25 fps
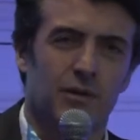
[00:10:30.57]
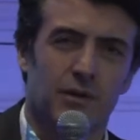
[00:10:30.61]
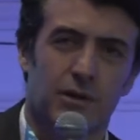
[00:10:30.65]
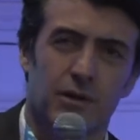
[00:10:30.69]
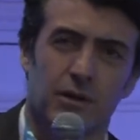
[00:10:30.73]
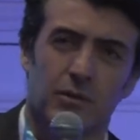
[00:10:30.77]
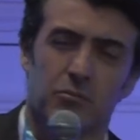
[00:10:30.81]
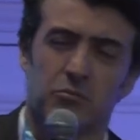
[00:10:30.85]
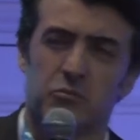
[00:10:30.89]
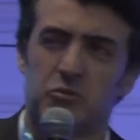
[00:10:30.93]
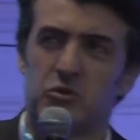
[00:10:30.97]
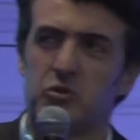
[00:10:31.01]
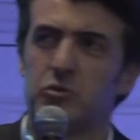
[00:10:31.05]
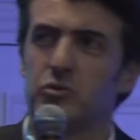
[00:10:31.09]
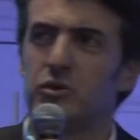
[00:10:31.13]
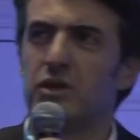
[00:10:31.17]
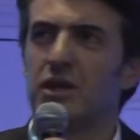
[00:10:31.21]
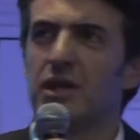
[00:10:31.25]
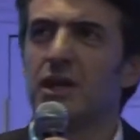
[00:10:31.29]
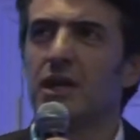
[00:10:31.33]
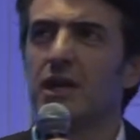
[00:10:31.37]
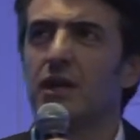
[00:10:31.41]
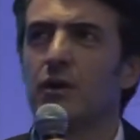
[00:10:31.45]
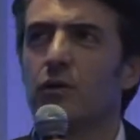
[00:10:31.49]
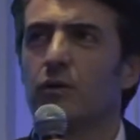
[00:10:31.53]
Uh,
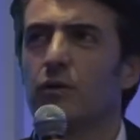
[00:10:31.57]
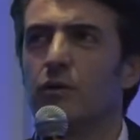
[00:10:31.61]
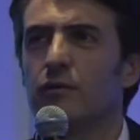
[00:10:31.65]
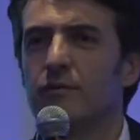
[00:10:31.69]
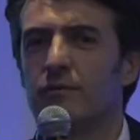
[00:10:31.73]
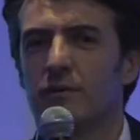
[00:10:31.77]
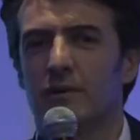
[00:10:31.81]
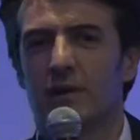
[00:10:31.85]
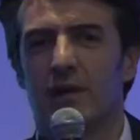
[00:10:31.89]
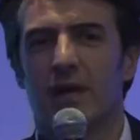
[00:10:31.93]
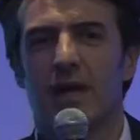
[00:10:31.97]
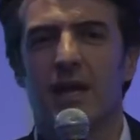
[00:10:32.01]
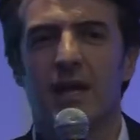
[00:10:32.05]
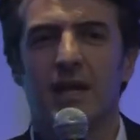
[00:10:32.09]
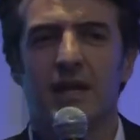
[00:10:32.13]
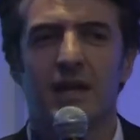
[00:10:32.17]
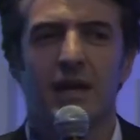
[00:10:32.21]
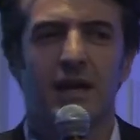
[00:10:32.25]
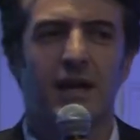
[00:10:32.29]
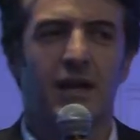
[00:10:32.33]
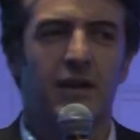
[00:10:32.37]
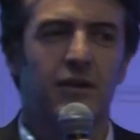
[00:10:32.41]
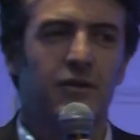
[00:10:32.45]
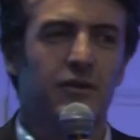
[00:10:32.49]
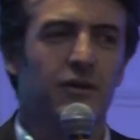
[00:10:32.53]
today, over
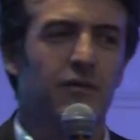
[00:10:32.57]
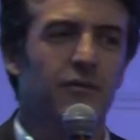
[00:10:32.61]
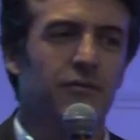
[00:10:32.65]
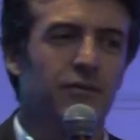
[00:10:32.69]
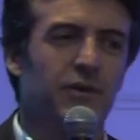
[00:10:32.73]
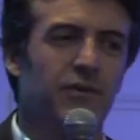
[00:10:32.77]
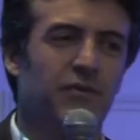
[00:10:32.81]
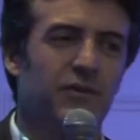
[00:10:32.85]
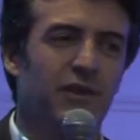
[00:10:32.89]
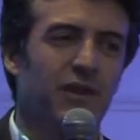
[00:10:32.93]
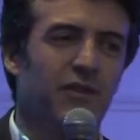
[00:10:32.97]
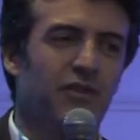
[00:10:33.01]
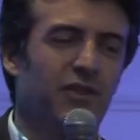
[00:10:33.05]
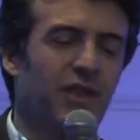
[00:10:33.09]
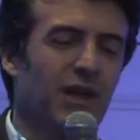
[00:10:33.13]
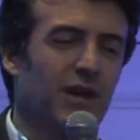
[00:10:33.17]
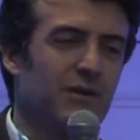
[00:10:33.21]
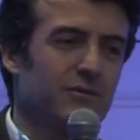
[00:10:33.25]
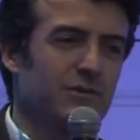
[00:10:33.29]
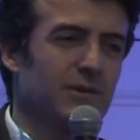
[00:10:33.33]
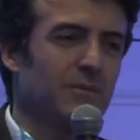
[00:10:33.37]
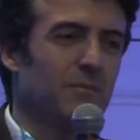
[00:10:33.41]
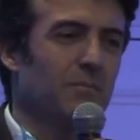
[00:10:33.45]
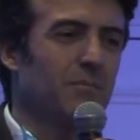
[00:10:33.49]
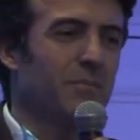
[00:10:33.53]

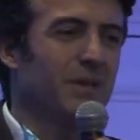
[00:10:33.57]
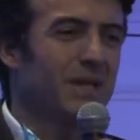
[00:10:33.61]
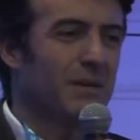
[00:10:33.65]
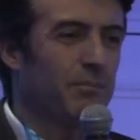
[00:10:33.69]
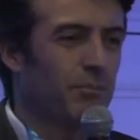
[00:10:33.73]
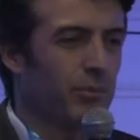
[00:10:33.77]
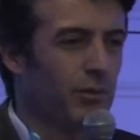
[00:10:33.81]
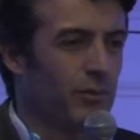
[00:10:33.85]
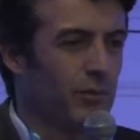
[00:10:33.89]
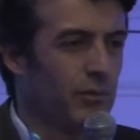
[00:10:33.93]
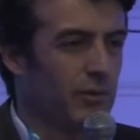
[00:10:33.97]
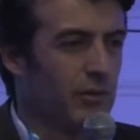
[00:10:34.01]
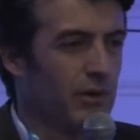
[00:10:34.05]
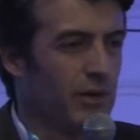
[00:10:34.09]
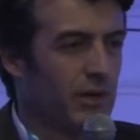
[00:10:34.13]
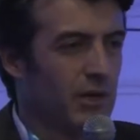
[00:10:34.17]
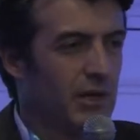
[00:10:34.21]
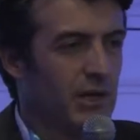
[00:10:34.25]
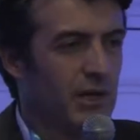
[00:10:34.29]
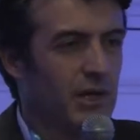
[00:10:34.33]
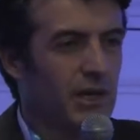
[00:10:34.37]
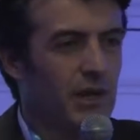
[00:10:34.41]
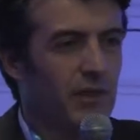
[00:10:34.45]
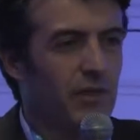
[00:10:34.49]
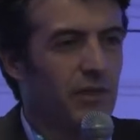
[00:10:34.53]
850,000 people
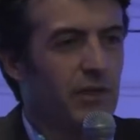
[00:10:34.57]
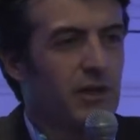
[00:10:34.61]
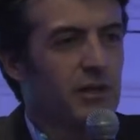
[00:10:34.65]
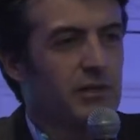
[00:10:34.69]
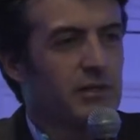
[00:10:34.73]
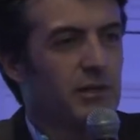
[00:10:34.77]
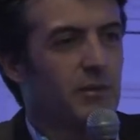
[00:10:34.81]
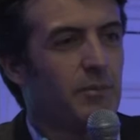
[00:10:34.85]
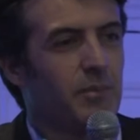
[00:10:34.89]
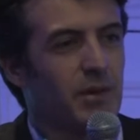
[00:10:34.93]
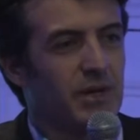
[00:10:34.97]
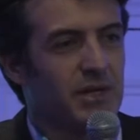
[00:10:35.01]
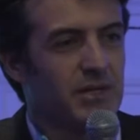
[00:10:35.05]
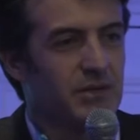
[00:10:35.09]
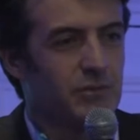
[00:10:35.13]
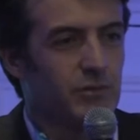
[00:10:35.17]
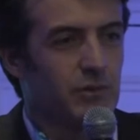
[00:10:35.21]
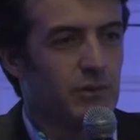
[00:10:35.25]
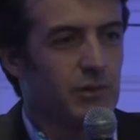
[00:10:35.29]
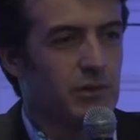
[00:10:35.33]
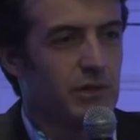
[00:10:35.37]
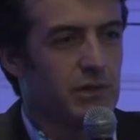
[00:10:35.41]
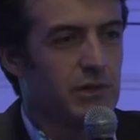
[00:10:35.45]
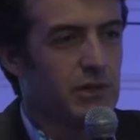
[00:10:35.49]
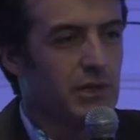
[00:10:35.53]
in the enterprise
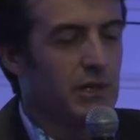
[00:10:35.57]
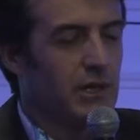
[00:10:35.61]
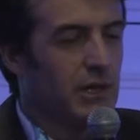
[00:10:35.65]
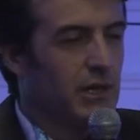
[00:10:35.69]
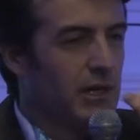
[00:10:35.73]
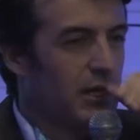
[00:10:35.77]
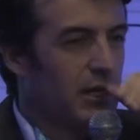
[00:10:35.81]
world